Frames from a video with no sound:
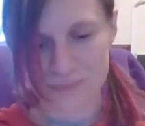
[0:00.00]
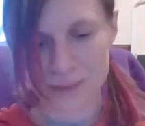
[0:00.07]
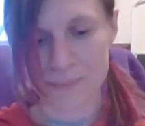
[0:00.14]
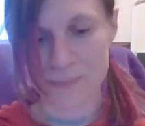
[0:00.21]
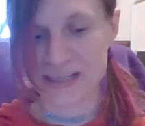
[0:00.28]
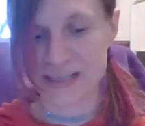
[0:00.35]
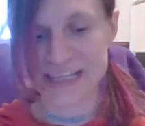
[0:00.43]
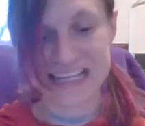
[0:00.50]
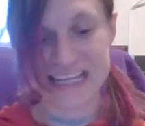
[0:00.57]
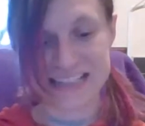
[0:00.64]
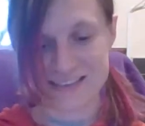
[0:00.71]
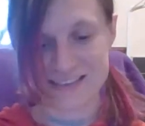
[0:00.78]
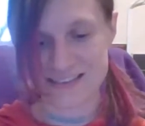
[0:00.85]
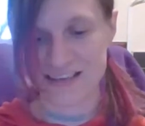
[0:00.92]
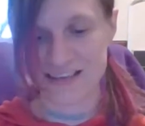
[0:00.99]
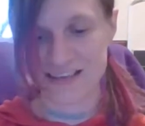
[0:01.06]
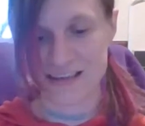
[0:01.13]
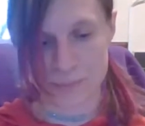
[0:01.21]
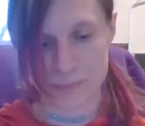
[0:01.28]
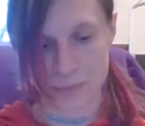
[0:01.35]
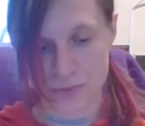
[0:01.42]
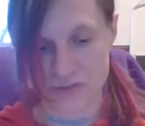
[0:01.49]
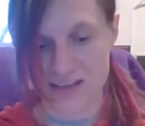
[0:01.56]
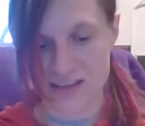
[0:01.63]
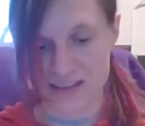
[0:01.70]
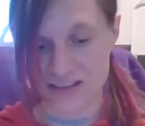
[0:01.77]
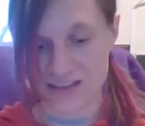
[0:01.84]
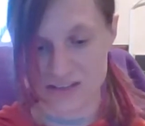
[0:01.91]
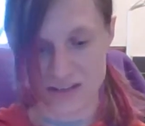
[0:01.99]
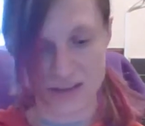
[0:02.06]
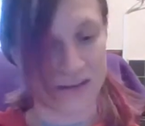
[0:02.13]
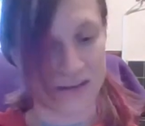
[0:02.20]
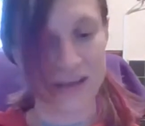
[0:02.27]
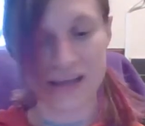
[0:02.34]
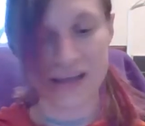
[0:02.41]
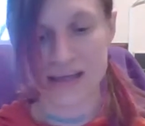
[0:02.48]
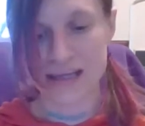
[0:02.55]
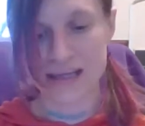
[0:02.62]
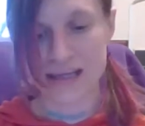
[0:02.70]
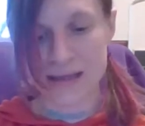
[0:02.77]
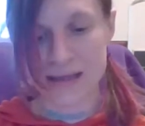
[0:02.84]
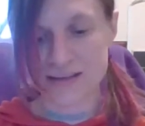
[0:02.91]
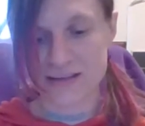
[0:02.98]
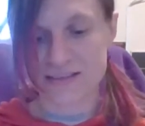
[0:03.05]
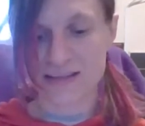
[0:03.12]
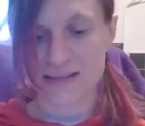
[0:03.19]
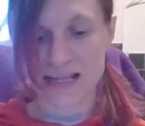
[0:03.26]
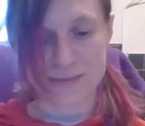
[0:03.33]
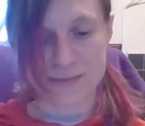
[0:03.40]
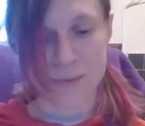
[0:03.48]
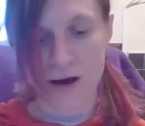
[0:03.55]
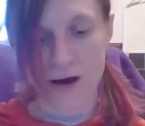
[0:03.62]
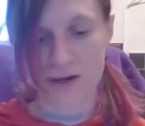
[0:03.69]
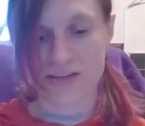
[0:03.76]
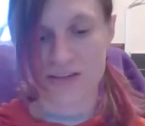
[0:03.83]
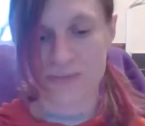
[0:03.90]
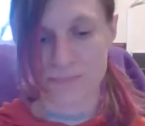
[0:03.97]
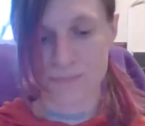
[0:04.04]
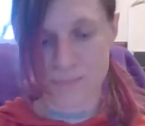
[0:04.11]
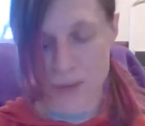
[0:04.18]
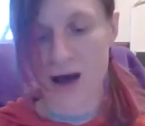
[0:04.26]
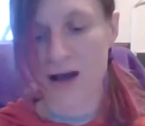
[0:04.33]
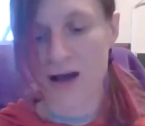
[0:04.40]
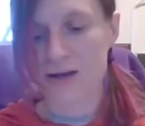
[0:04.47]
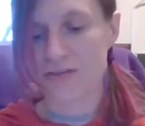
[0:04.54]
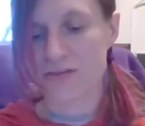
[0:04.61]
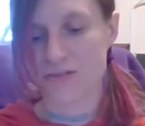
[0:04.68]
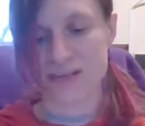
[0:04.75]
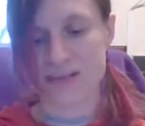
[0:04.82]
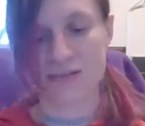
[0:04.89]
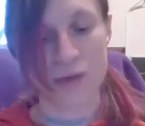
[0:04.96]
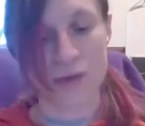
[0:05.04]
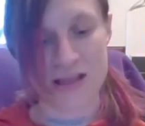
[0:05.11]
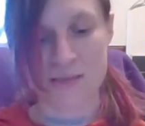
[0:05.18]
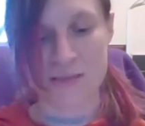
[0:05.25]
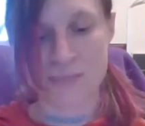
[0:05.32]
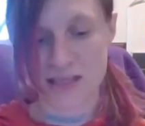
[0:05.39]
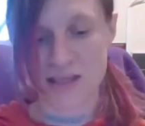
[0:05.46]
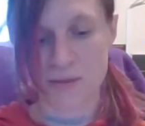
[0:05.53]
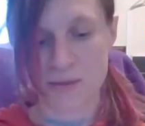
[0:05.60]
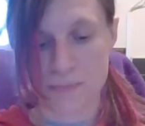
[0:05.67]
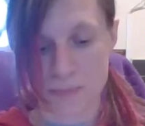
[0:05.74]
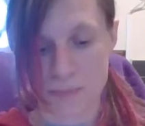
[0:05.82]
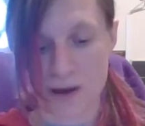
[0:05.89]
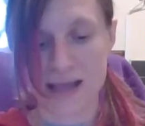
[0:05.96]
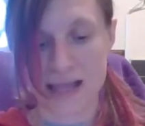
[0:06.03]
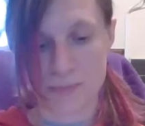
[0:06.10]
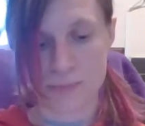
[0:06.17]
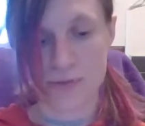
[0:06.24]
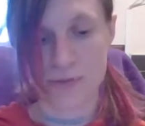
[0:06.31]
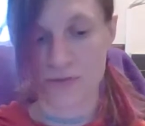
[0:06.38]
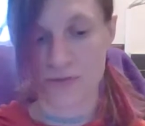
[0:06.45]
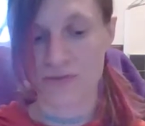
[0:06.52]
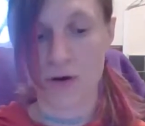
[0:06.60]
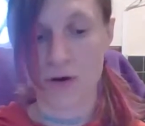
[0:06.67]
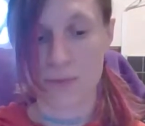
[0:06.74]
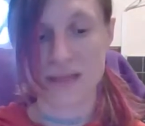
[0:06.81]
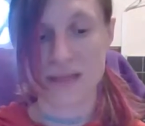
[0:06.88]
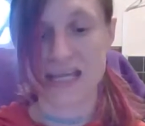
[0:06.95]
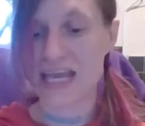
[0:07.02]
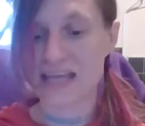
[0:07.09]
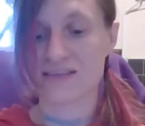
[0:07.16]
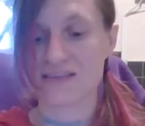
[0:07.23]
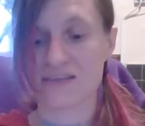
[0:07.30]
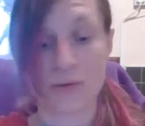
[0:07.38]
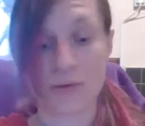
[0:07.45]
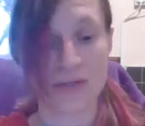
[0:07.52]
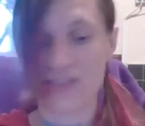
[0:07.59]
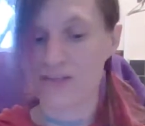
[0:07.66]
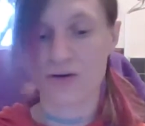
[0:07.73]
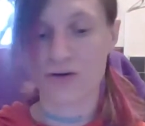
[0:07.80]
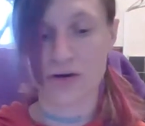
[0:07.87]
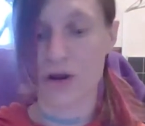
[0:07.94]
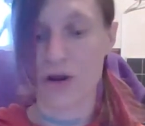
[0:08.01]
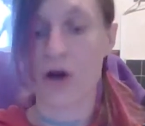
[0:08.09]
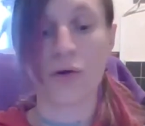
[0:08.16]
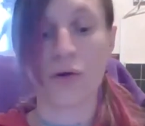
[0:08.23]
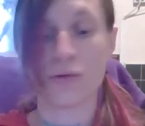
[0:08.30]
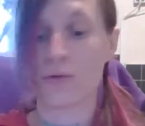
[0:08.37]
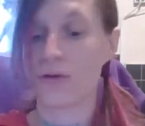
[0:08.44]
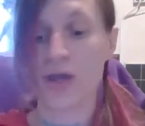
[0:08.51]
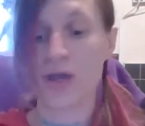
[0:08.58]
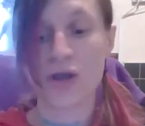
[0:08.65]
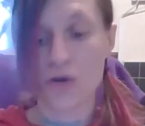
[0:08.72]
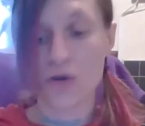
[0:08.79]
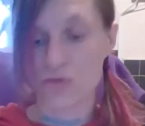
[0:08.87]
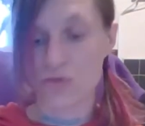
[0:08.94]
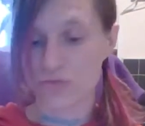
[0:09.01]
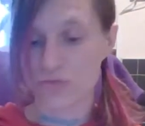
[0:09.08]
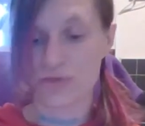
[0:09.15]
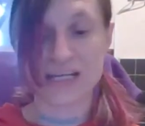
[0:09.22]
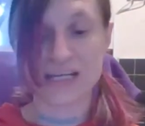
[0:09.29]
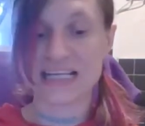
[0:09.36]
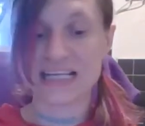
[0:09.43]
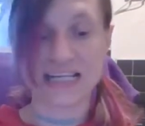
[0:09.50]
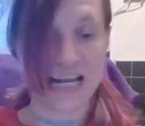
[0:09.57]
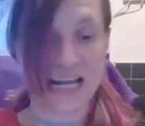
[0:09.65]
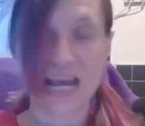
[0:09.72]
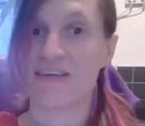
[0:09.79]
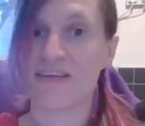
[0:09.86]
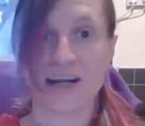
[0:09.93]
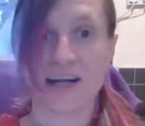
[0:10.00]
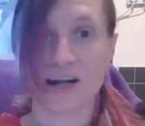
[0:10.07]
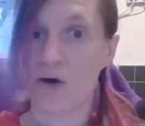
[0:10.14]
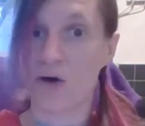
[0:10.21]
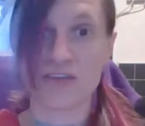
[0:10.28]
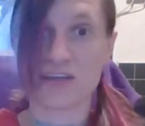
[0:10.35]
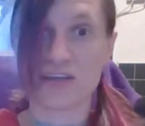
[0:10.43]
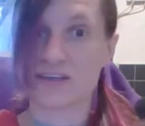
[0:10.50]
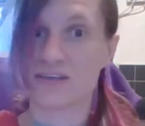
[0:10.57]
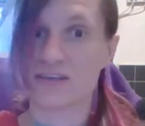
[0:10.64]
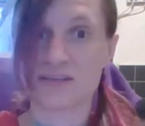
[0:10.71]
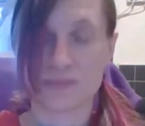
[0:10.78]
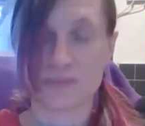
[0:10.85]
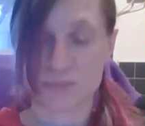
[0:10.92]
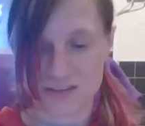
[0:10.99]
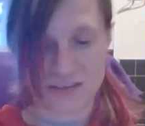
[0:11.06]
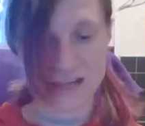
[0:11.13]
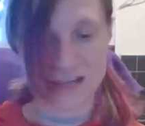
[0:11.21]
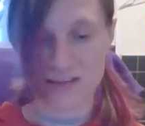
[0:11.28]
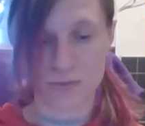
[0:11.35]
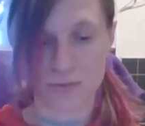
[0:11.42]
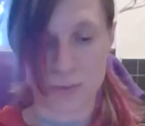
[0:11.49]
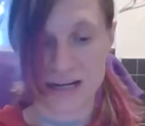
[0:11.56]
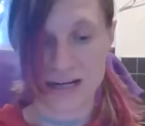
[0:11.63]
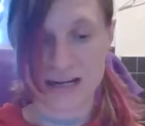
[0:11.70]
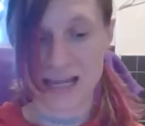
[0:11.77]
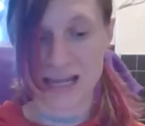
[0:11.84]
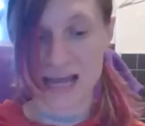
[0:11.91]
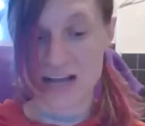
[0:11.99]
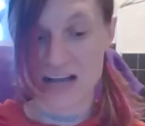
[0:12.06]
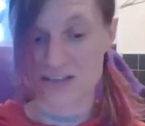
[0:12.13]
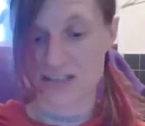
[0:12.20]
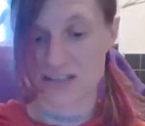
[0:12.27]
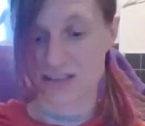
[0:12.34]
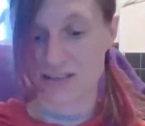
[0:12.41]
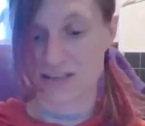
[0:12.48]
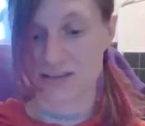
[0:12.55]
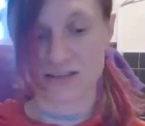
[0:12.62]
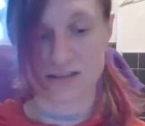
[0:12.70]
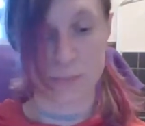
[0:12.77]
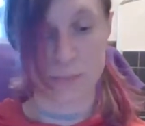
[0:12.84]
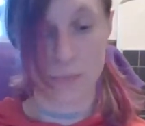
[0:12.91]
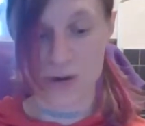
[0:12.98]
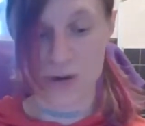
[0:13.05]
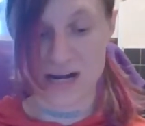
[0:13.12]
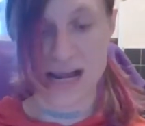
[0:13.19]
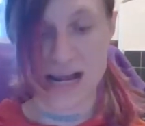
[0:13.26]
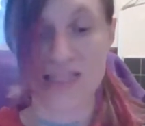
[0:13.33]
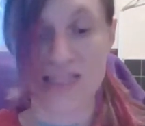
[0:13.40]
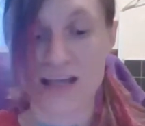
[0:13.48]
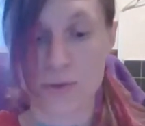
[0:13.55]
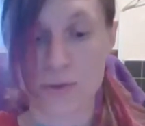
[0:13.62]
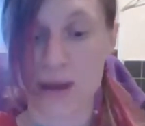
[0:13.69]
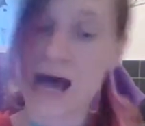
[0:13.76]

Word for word: But it's still an important thing to do, because that's part of the reason why they make you buy a proof copy, is so that there are no really glaring obvious mistakes when it actually does print, and that you are